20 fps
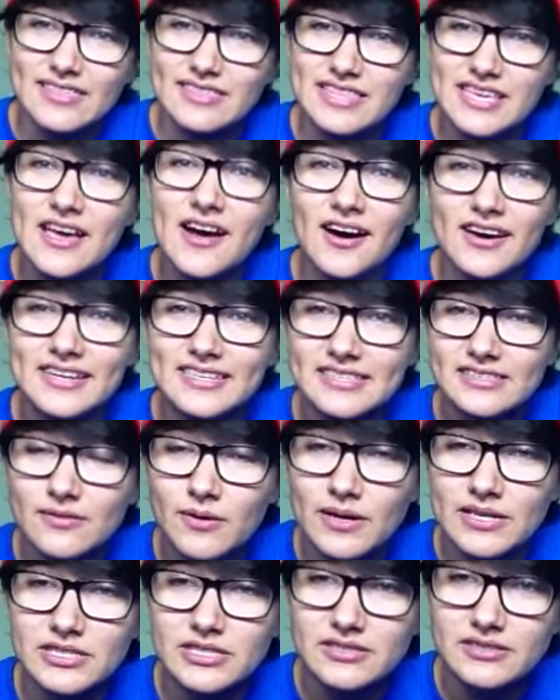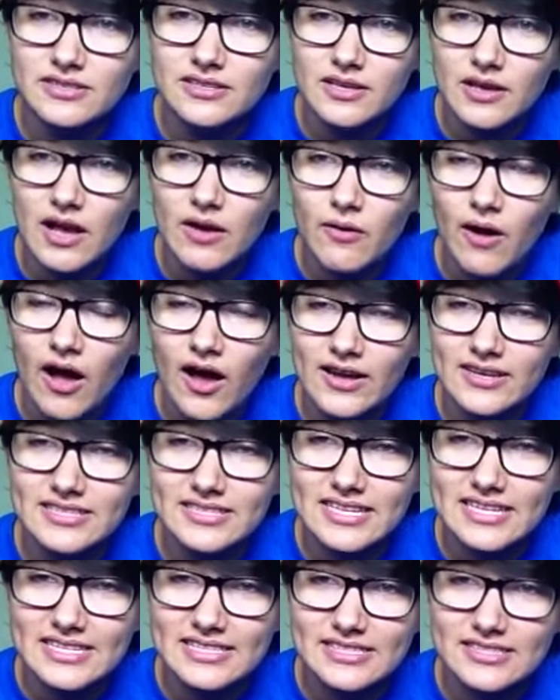The
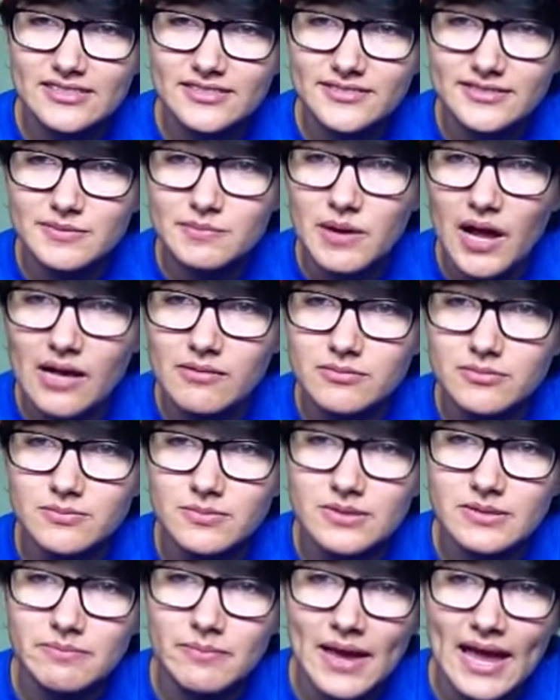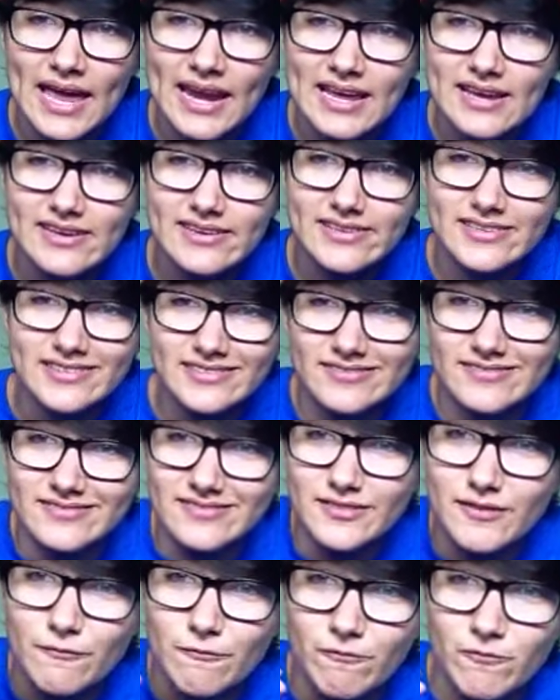honest answer is probably panic
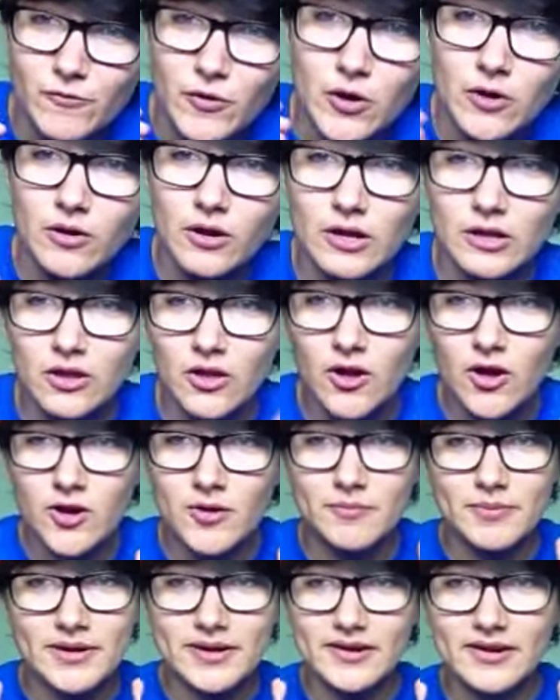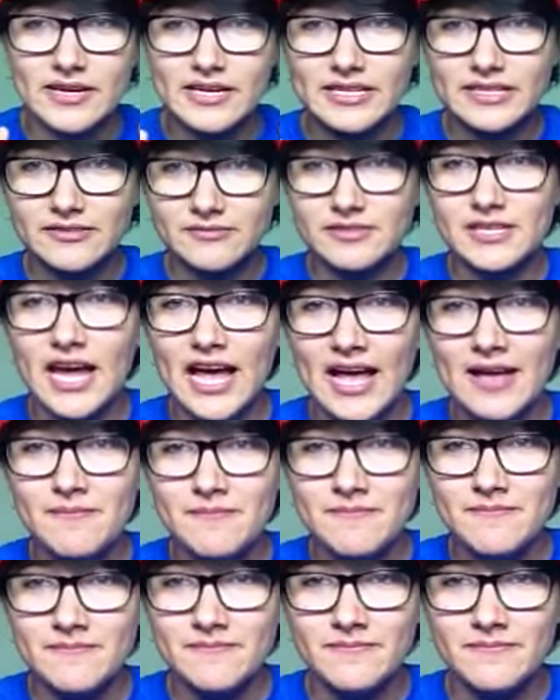for a long period of time.